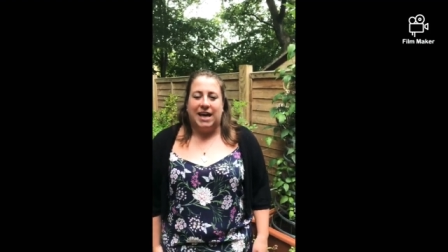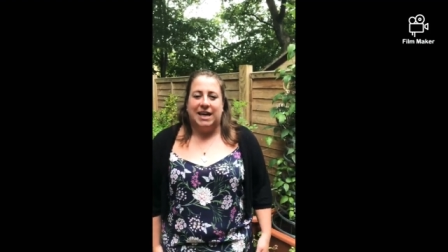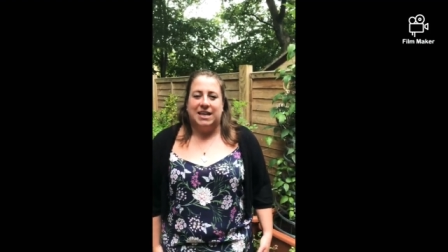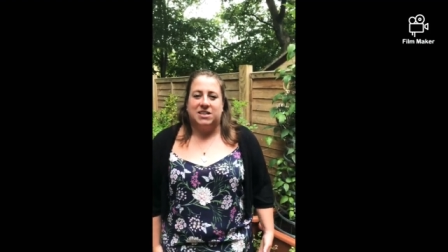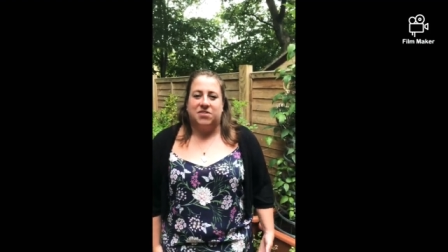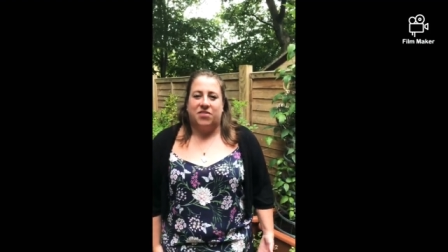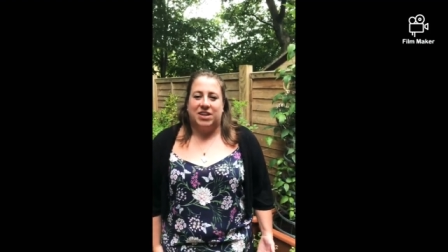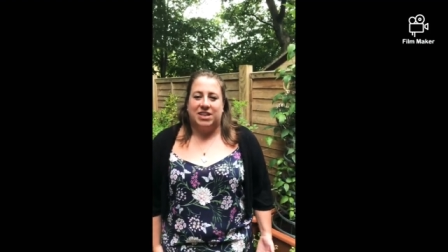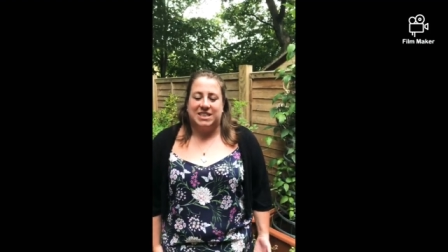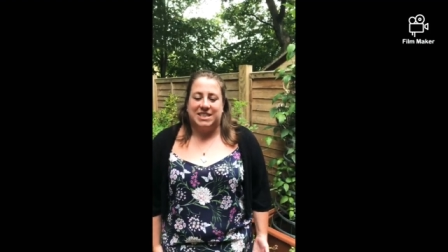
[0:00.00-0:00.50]

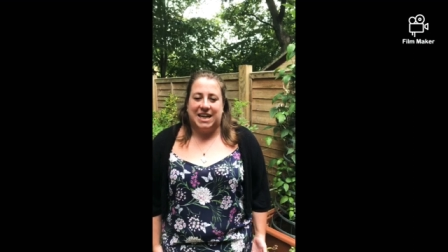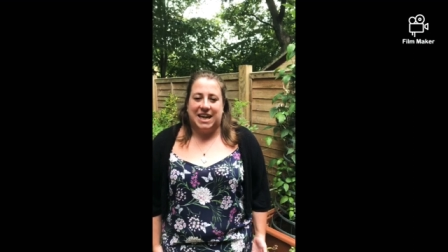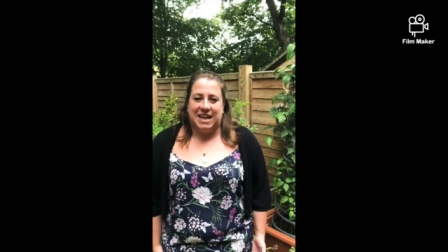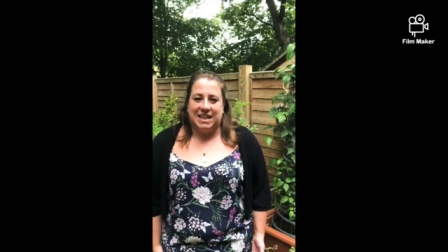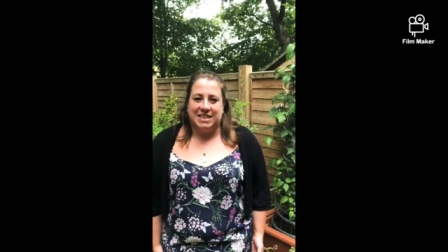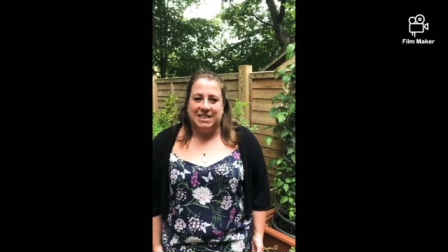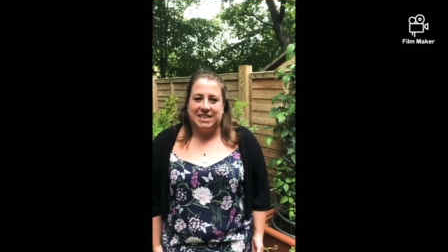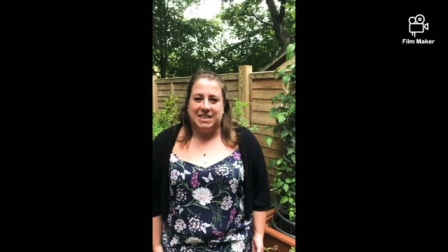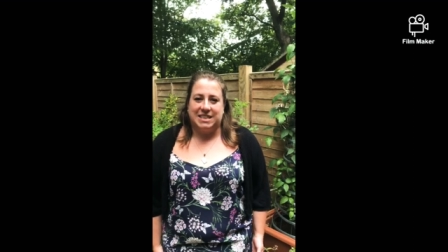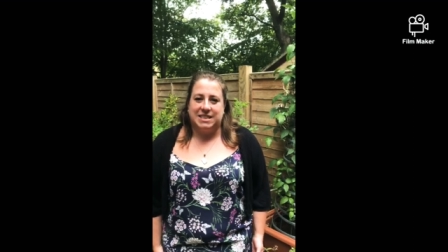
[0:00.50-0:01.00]
It's
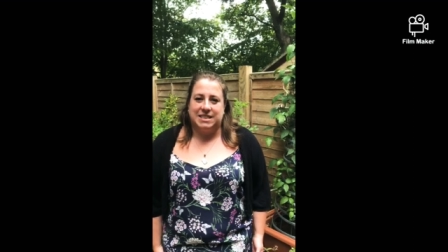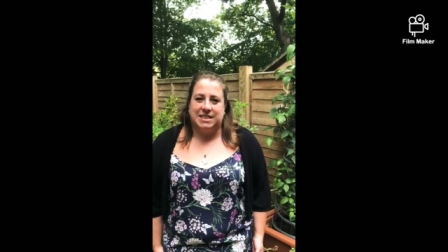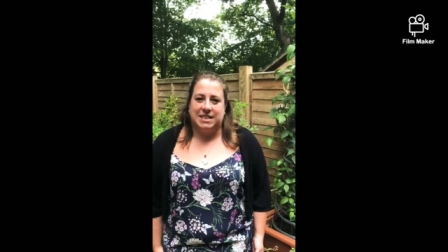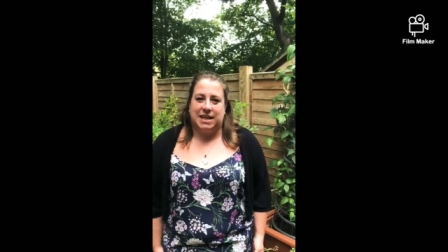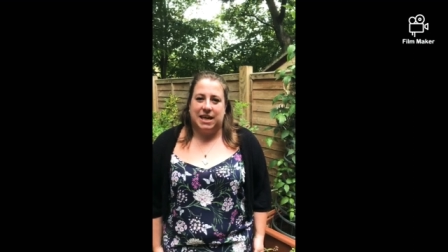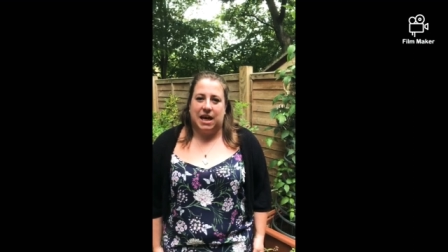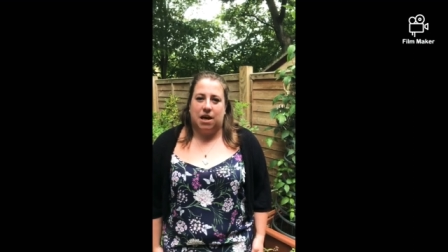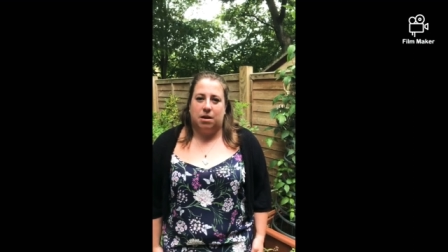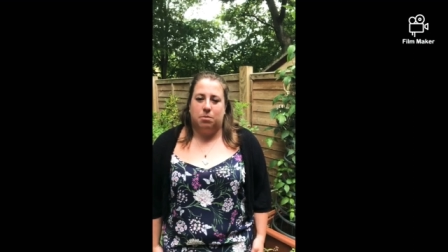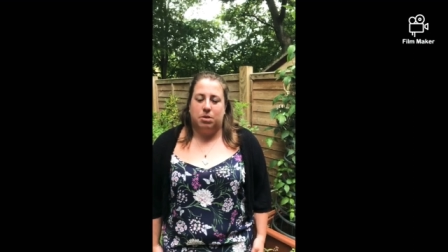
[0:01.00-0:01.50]
fantastic to
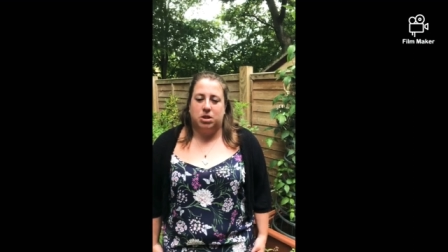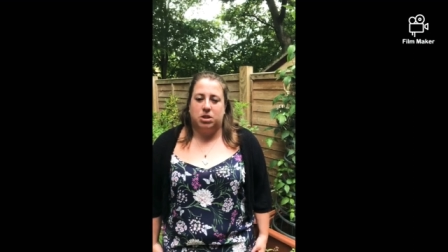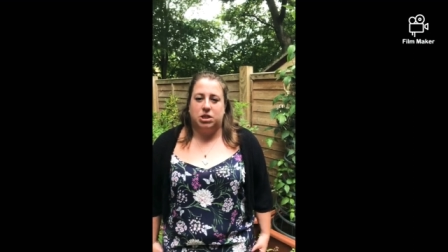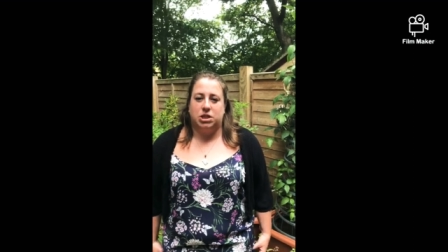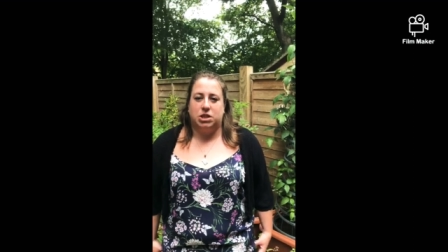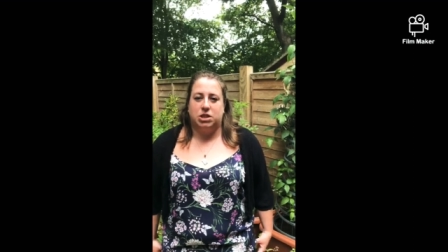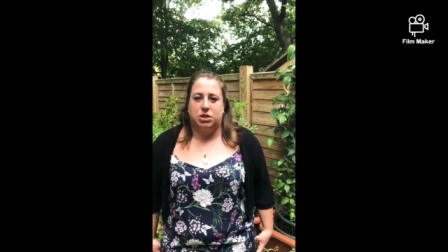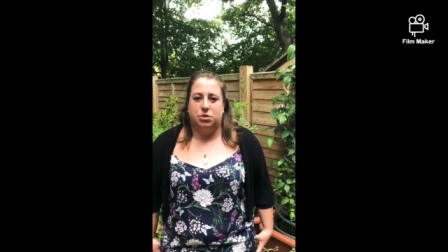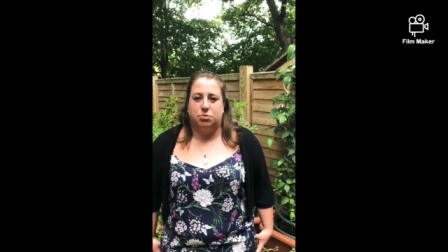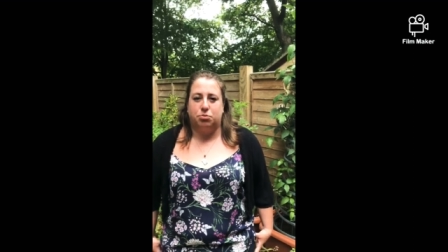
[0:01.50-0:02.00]
see how
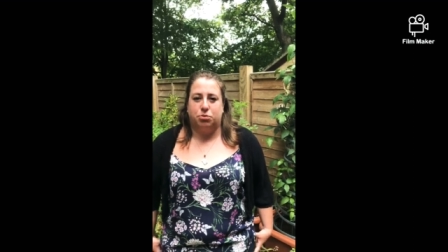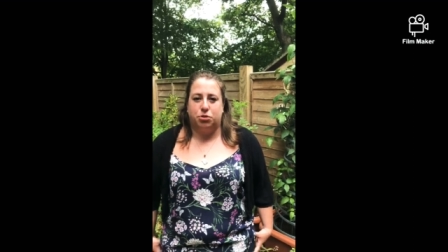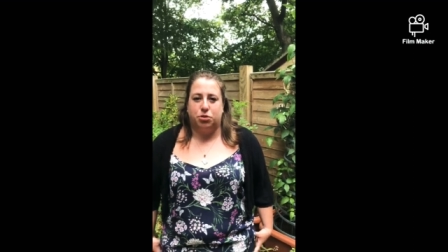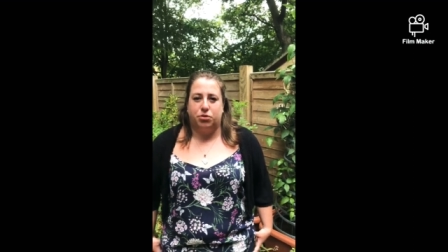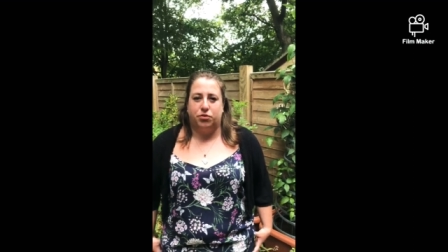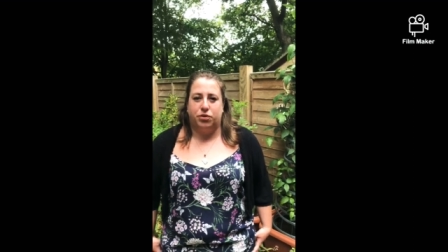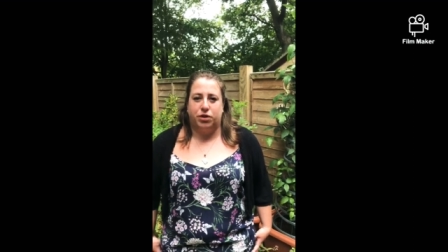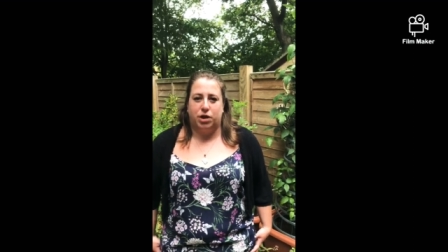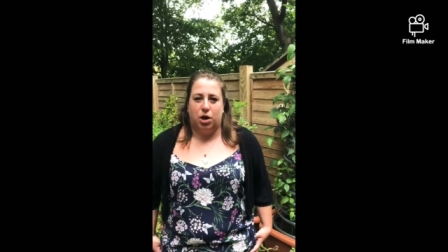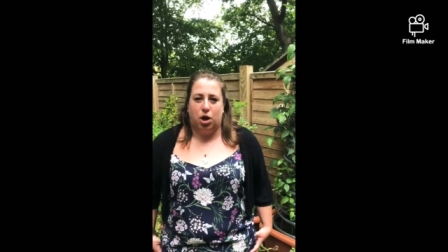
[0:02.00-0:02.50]
much he's
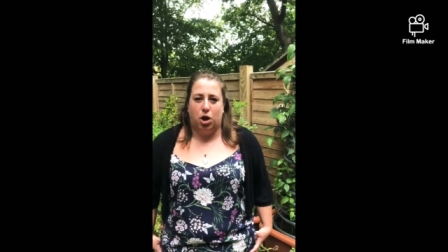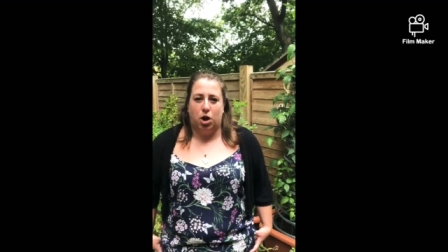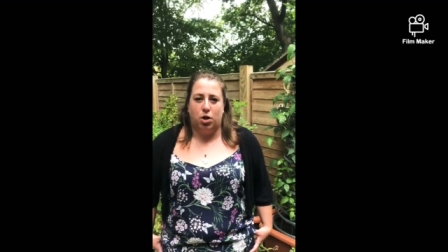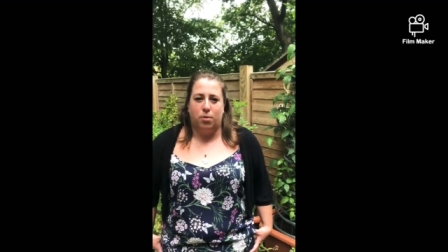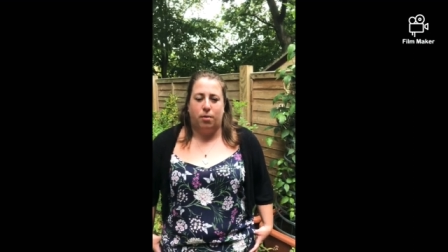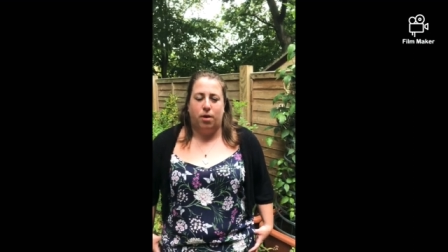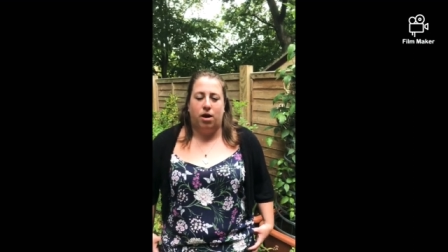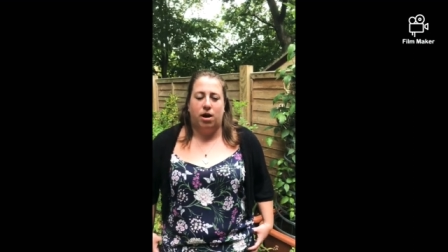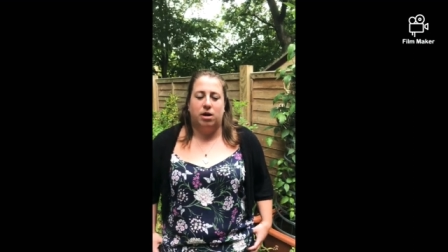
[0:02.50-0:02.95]
improving at home.